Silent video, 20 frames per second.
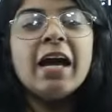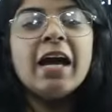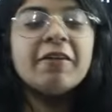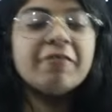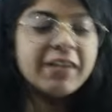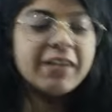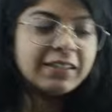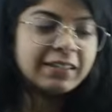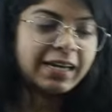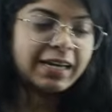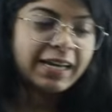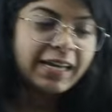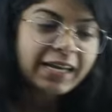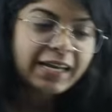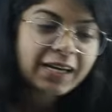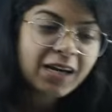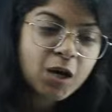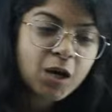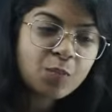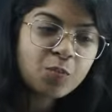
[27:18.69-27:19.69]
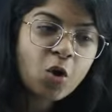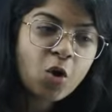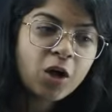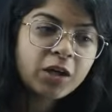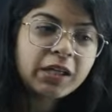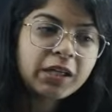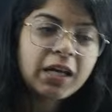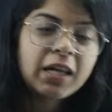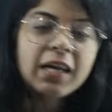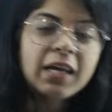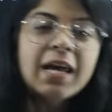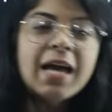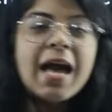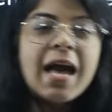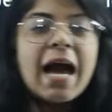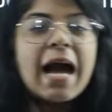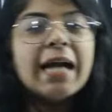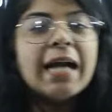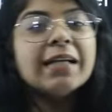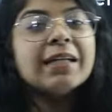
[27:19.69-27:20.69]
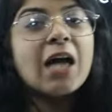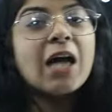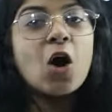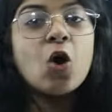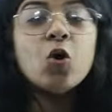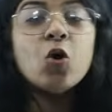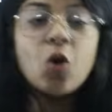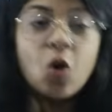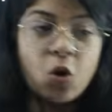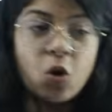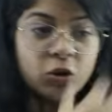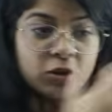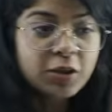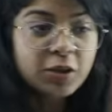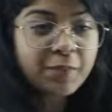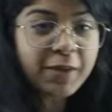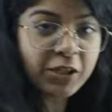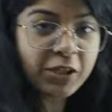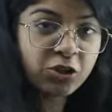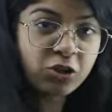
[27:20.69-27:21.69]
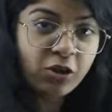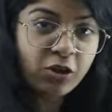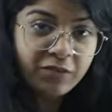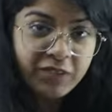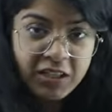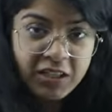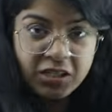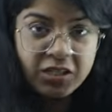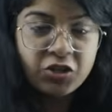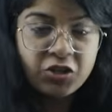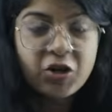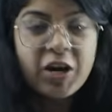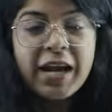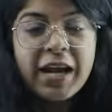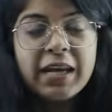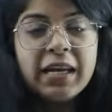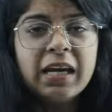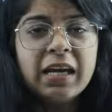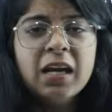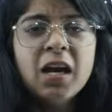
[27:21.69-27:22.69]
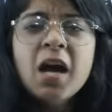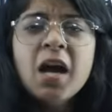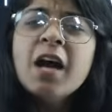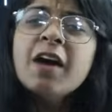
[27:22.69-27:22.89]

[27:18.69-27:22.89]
We train a model and now on the basis of this training,